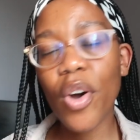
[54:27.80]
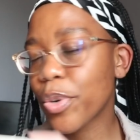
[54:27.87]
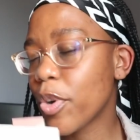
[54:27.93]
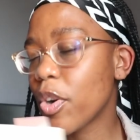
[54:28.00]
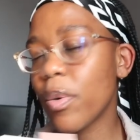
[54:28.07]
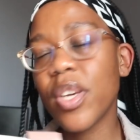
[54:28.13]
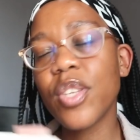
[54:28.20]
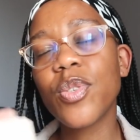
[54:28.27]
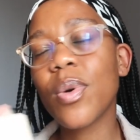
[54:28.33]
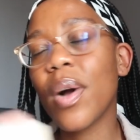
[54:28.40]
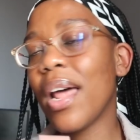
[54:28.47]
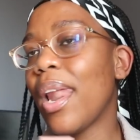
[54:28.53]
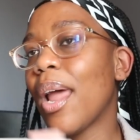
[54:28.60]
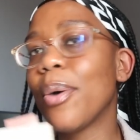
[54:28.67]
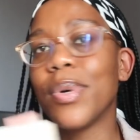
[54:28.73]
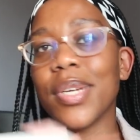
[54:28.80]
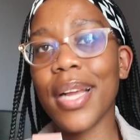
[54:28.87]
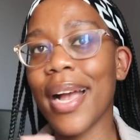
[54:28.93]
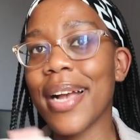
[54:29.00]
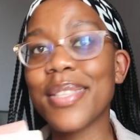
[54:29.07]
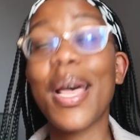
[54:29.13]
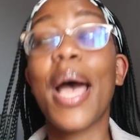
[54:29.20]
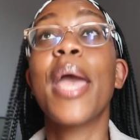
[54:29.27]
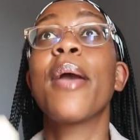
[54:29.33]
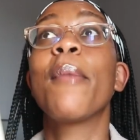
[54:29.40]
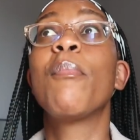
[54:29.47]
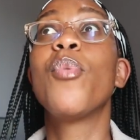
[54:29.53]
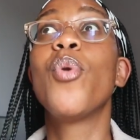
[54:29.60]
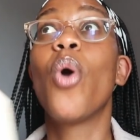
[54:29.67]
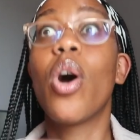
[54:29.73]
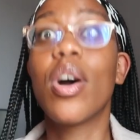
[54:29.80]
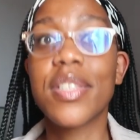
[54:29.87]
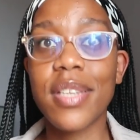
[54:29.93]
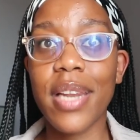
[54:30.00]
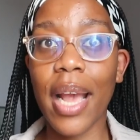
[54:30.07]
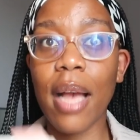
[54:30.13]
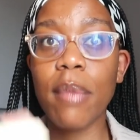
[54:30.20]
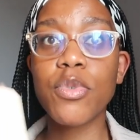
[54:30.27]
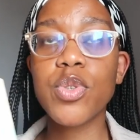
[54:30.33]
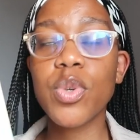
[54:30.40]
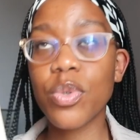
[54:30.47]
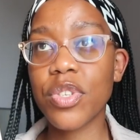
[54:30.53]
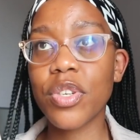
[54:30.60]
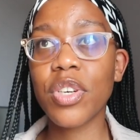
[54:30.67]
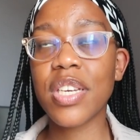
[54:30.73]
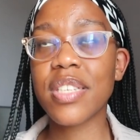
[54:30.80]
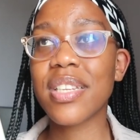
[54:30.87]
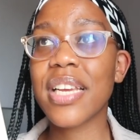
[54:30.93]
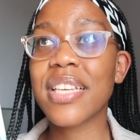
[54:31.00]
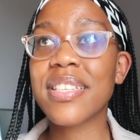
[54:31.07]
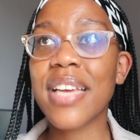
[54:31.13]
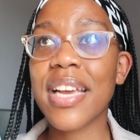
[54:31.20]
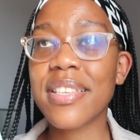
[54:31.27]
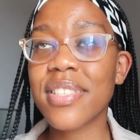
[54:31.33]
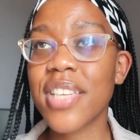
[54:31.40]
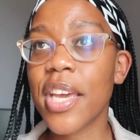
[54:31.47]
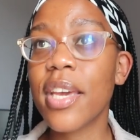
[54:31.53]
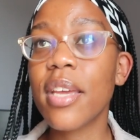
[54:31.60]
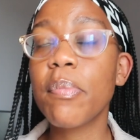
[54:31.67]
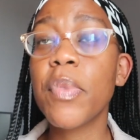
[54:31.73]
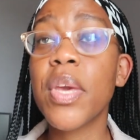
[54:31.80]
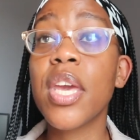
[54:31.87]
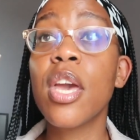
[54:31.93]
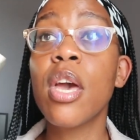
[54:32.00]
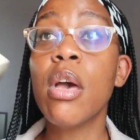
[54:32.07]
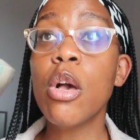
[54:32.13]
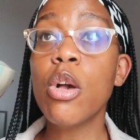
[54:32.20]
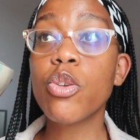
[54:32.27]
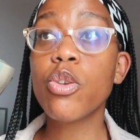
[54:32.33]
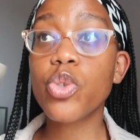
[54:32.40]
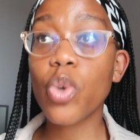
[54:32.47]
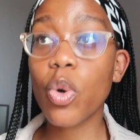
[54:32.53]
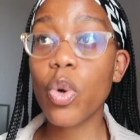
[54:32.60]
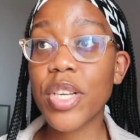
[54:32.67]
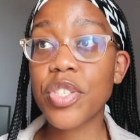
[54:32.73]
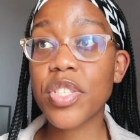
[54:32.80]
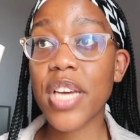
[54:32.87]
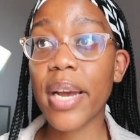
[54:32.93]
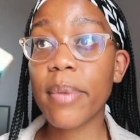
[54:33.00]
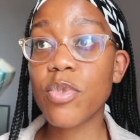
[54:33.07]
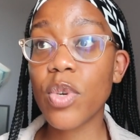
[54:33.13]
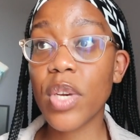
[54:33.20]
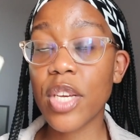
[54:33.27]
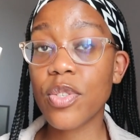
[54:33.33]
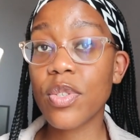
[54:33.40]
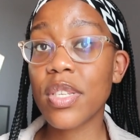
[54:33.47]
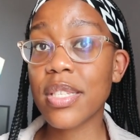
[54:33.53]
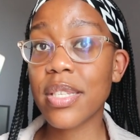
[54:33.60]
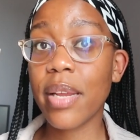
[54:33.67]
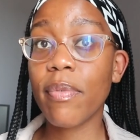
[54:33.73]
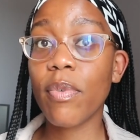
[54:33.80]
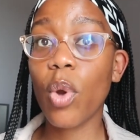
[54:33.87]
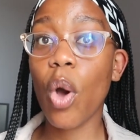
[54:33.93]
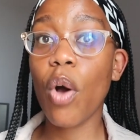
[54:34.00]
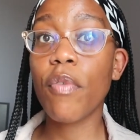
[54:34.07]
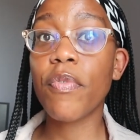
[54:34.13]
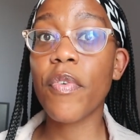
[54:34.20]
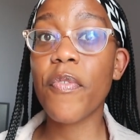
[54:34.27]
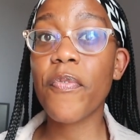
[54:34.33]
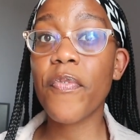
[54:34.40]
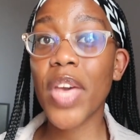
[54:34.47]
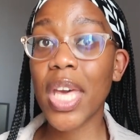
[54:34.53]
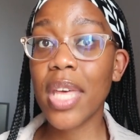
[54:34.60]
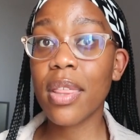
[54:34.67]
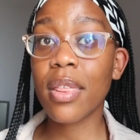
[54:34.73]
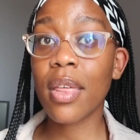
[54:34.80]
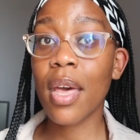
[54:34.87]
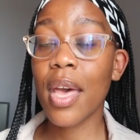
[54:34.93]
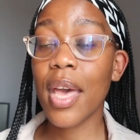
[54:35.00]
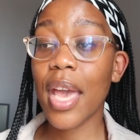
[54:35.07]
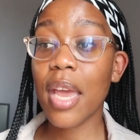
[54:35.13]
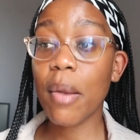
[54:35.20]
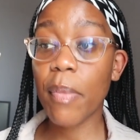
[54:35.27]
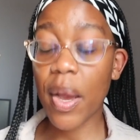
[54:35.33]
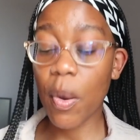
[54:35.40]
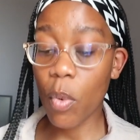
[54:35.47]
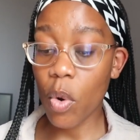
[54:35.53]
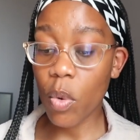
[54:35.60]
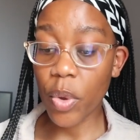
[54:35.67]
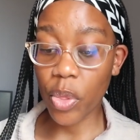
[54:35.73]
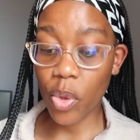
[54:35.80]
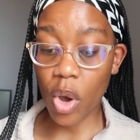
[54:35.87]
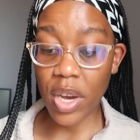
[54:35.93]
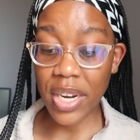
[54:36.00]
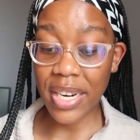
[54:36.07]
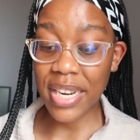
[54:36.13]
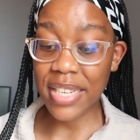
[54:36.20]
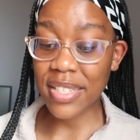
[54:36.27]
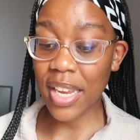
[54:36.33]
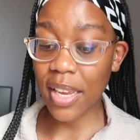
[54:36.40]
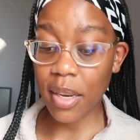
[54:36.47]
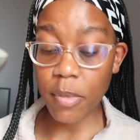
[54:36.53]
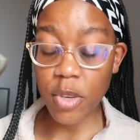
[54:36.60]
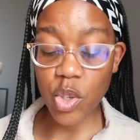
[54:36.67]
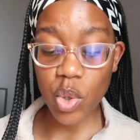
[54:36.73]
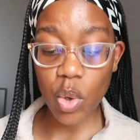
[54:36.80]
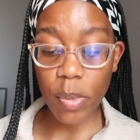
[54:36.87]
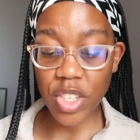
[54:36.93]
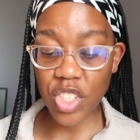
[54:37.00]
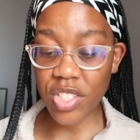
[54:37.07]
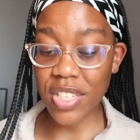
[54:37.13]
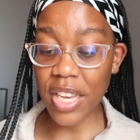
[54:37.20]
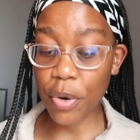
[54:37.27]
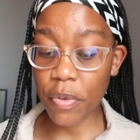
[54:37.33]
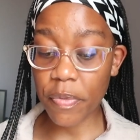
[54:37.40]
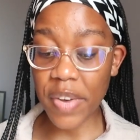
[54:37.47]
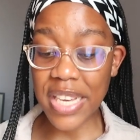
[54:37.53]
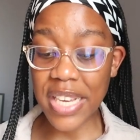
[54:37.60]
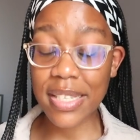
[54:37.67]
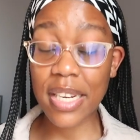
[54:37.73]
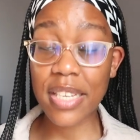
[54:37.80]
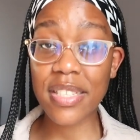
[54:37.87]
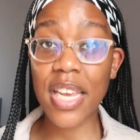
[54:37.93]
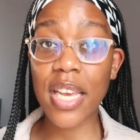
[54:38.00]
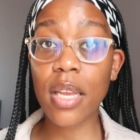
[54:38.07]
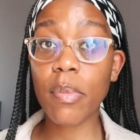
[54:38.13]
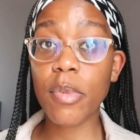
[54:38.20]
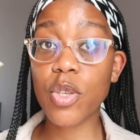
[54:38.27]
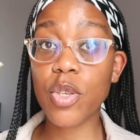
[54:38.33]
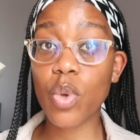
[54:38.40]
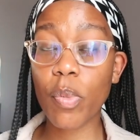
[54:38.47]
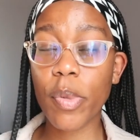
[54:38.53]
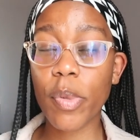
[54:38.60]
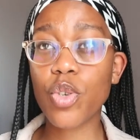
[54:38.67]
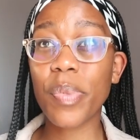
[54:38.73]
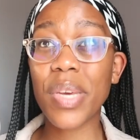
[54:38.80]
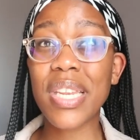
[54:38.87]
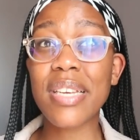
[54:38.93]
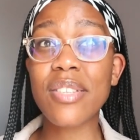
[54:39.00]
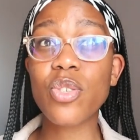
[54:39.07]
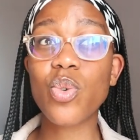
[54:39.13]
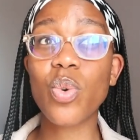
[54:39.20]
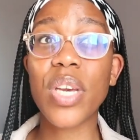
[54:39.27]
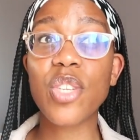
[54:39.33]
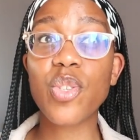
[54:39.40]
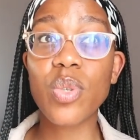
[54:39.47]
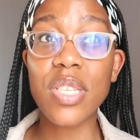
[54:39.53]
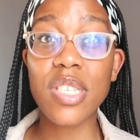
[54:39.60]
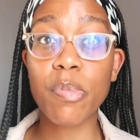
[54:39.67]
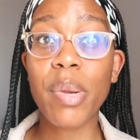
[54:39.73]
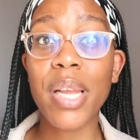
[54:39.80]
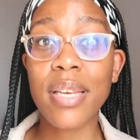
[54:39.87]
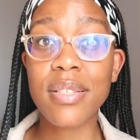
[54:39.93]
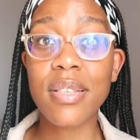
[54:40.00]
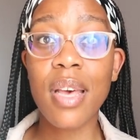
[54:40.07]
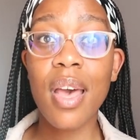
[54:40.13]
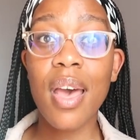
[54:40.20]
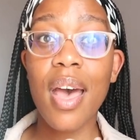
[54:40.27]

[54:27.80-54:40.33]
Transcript: going to allow it, guys. I am not. Like, I'm so serious. It has taken me so much time to get to this level of faith in my walk with God. It has taken me so much sacrifice. It has taken me so much obedience to get to this place.